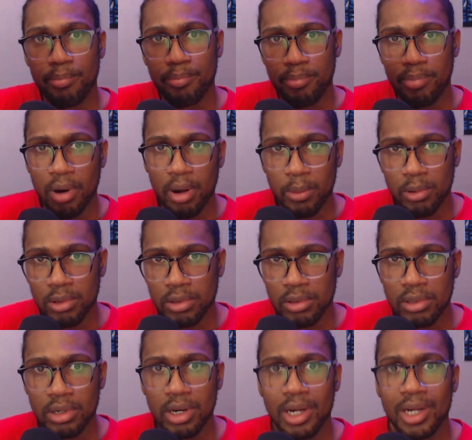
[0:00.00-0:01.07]
bubble
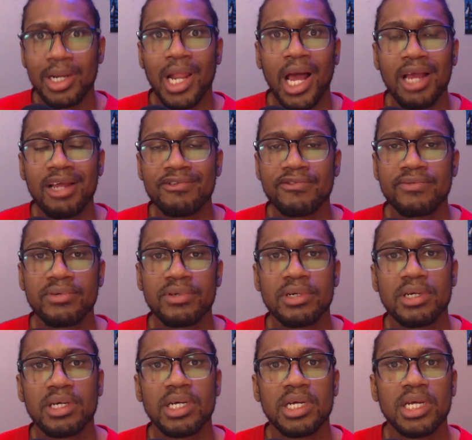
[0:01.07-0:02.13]
life
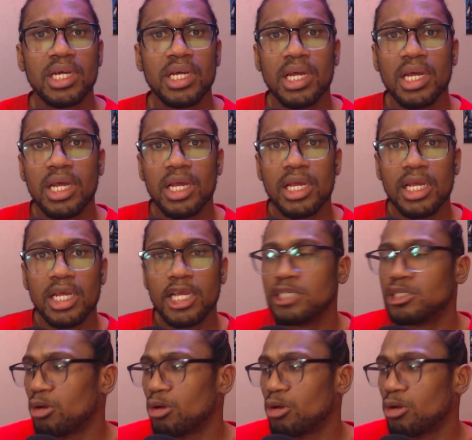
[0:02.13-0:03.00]
is